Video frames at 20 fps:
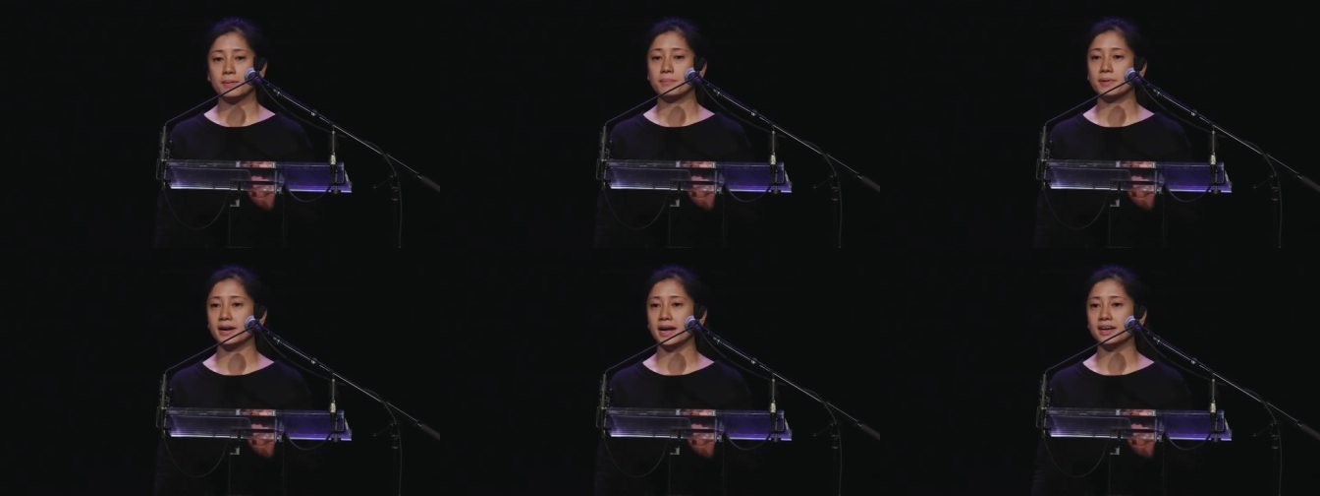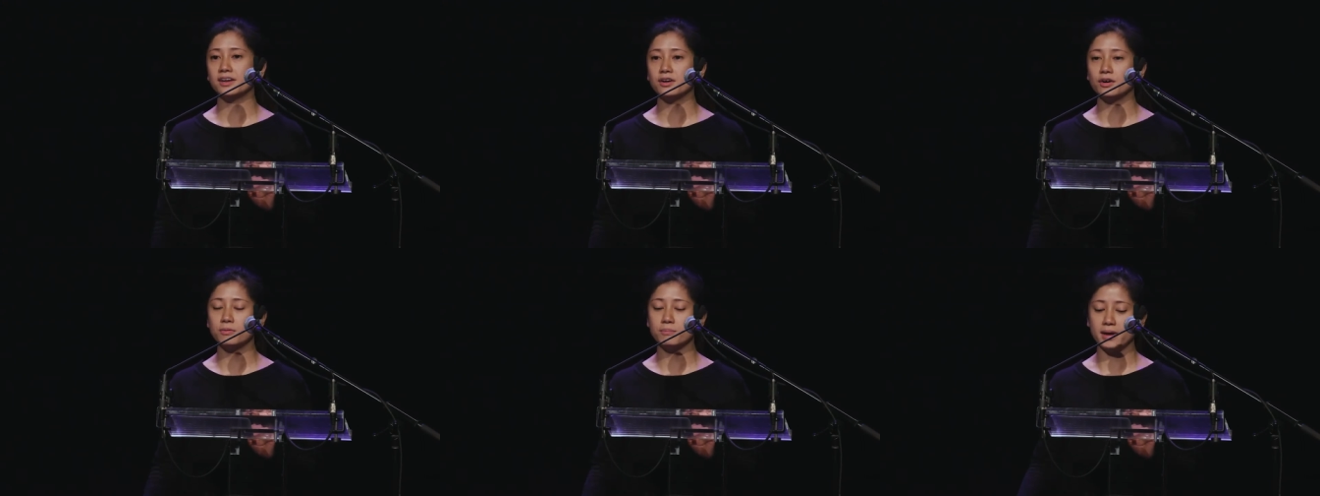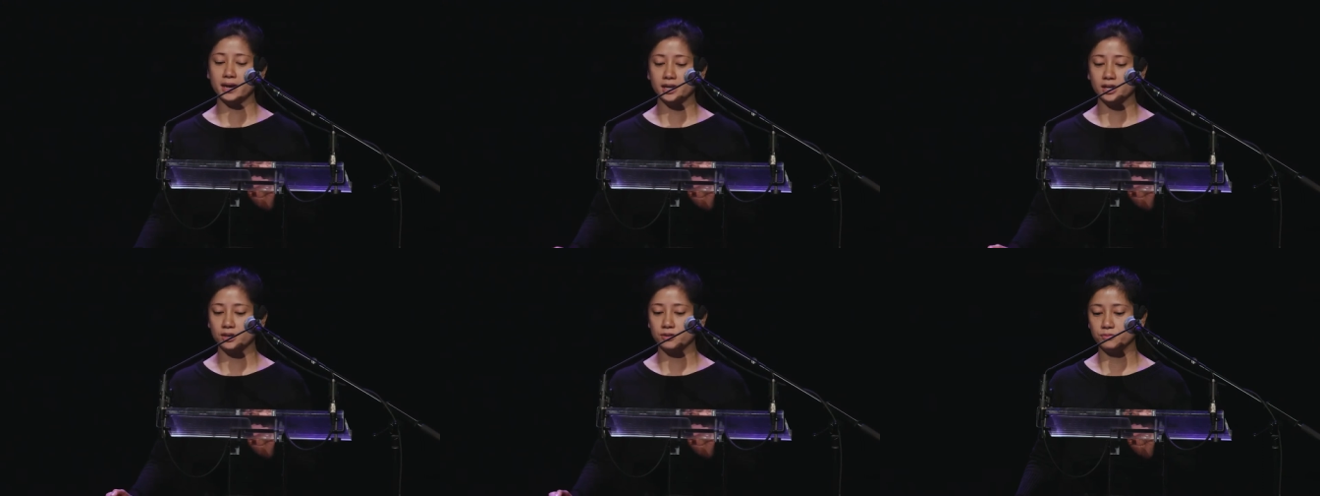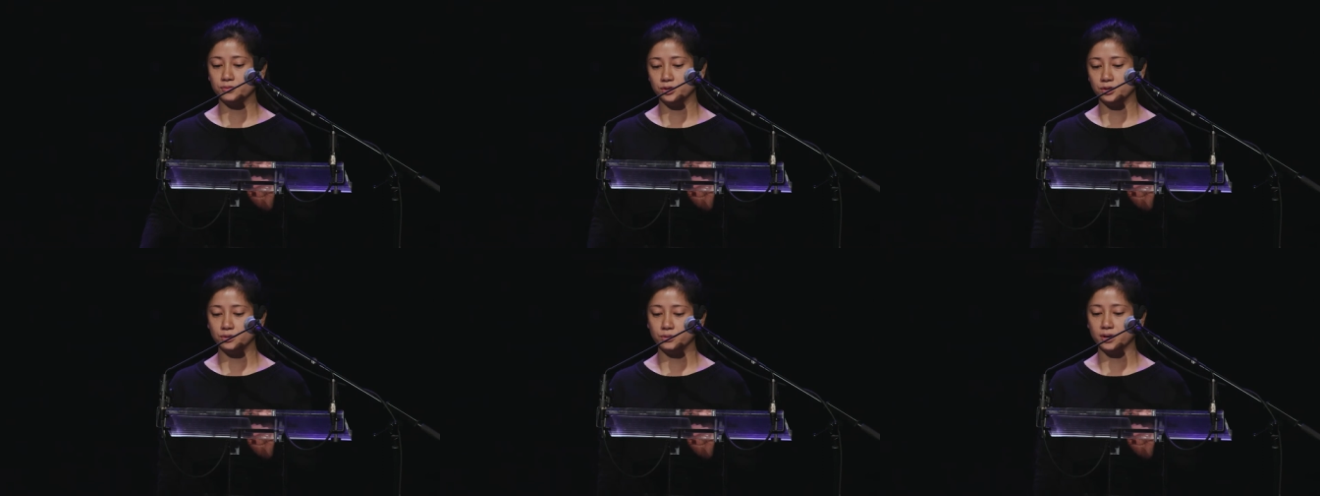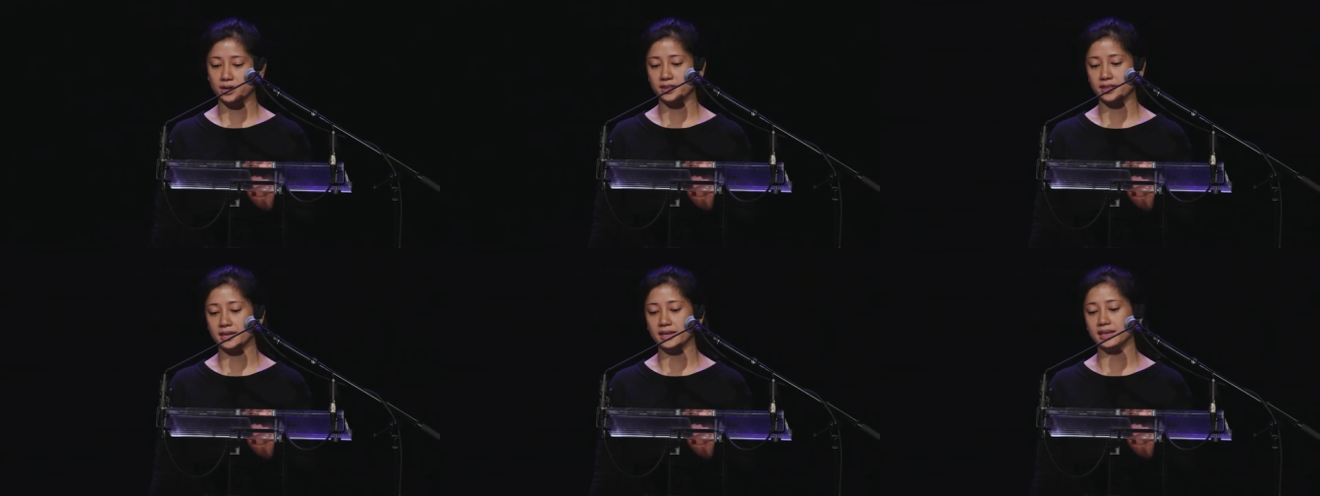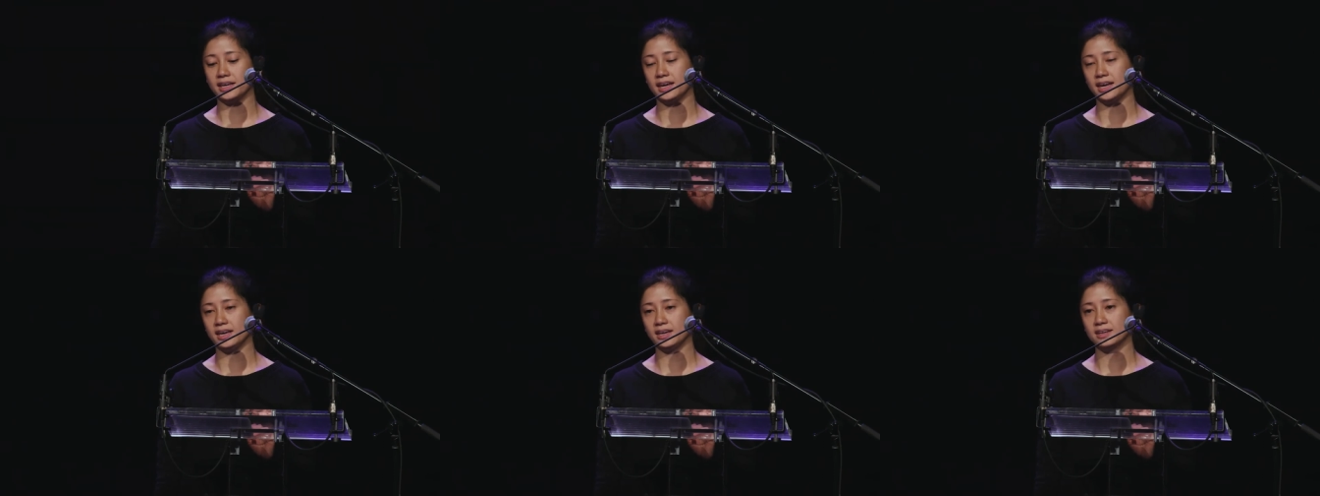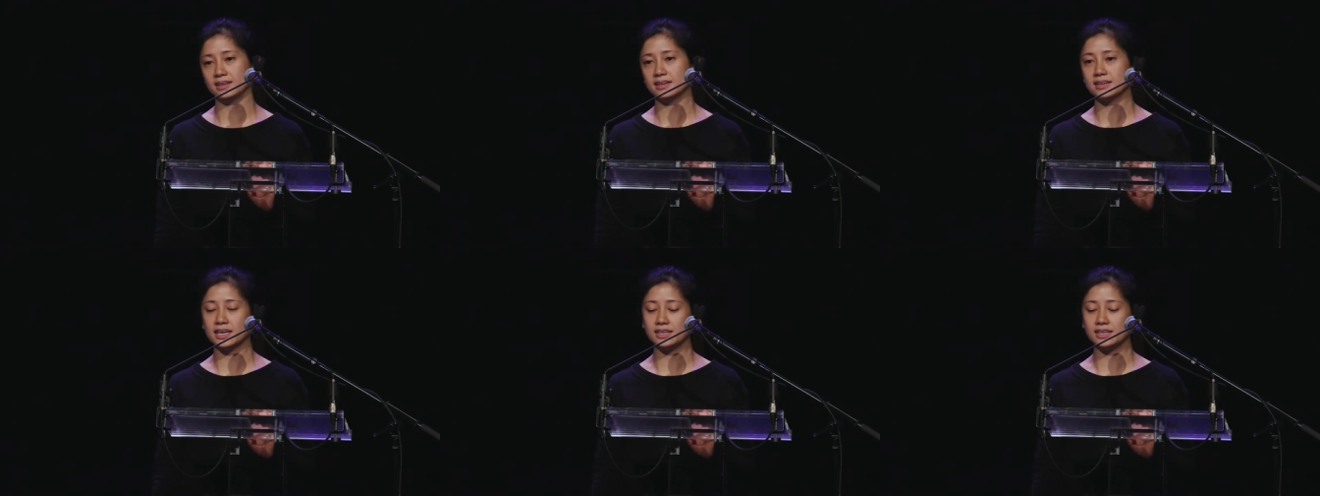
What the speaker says: But I know many of you are thinking,